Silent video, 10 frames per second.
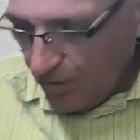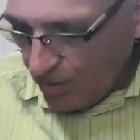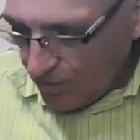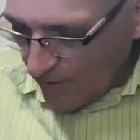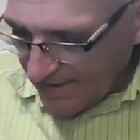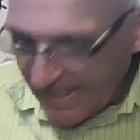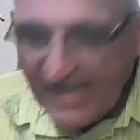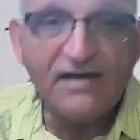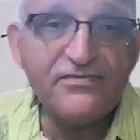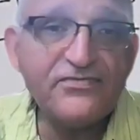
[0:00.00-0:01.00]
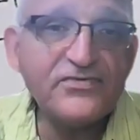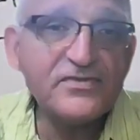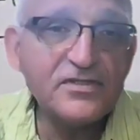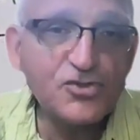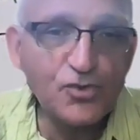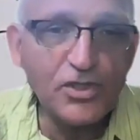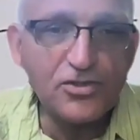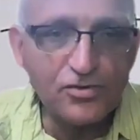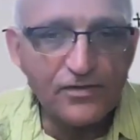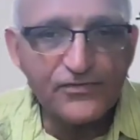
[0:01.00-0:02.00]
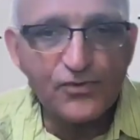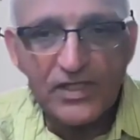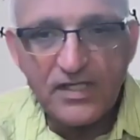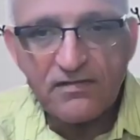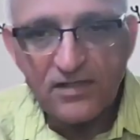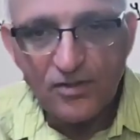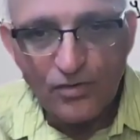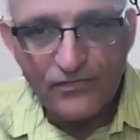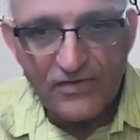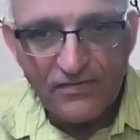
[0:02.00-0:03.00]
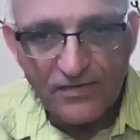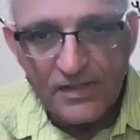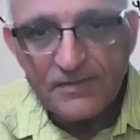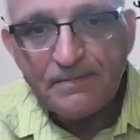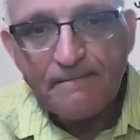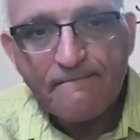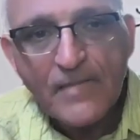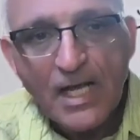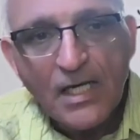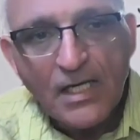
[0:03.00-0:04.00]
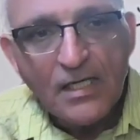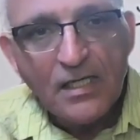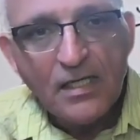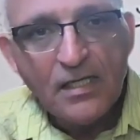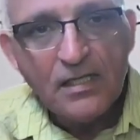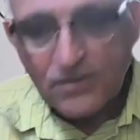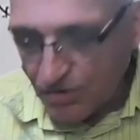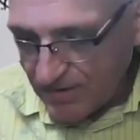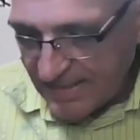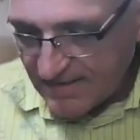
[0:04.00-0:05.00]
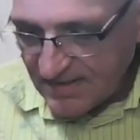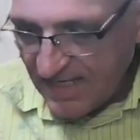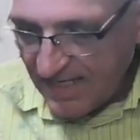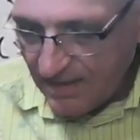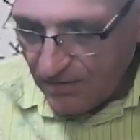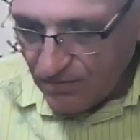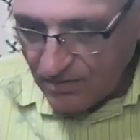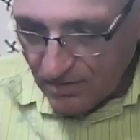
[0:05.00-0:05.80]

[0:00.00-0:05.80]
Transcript: Or 1/2 square root of 23 over 3. So that's how